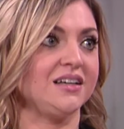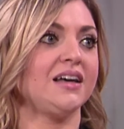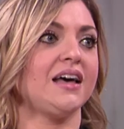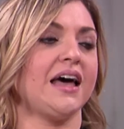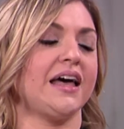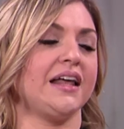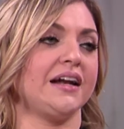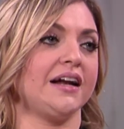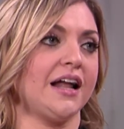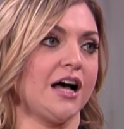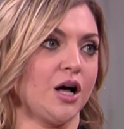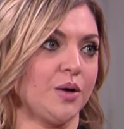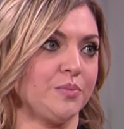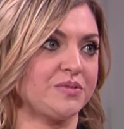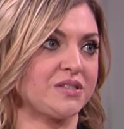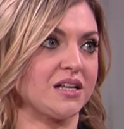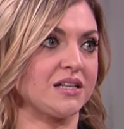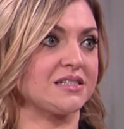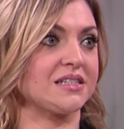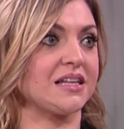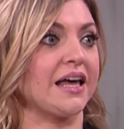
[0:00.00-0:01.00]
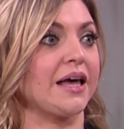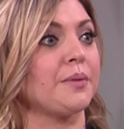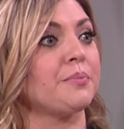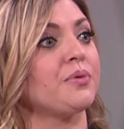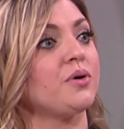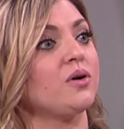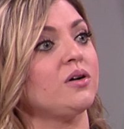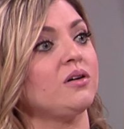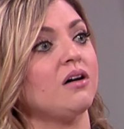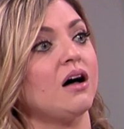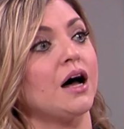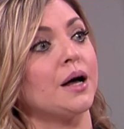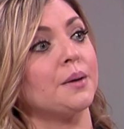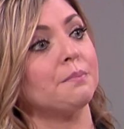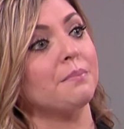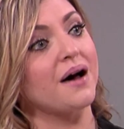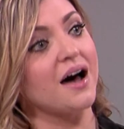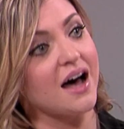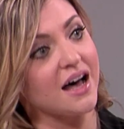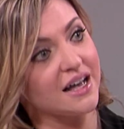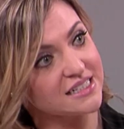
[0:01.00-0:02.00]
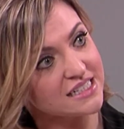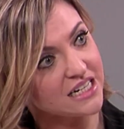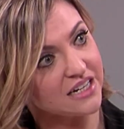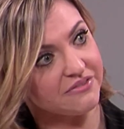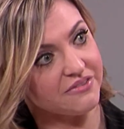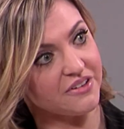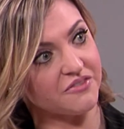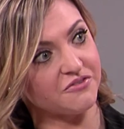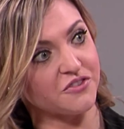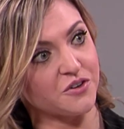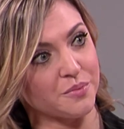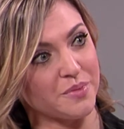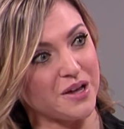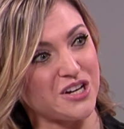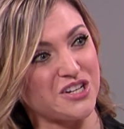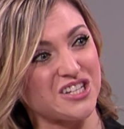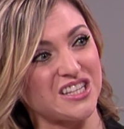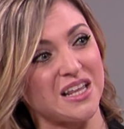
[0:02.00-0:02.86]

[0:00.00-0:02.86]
And it helps us like pull on positive information